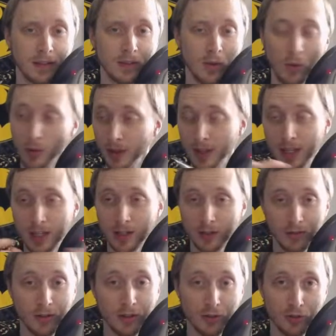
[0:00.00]
or the
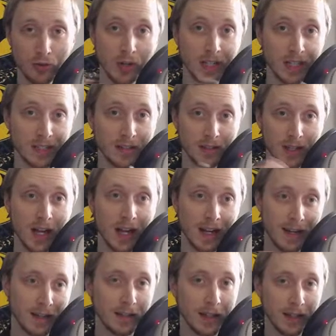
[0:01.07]
shortest
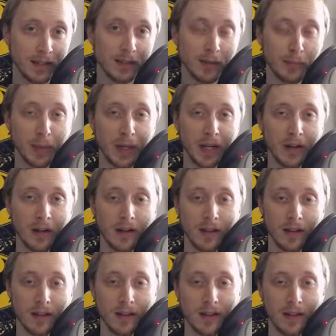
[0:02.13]
side and compare
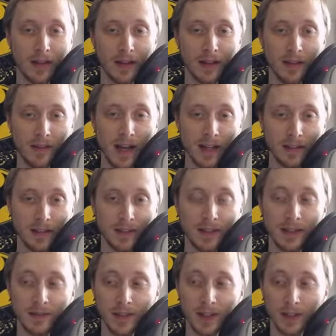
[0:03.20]
that to
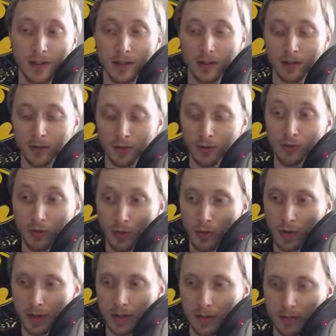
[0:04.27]
see if it's too
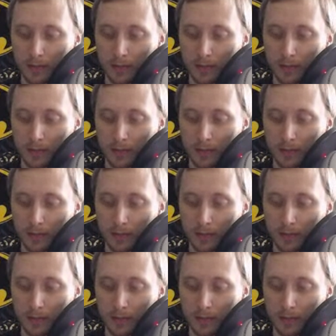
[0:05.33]
short.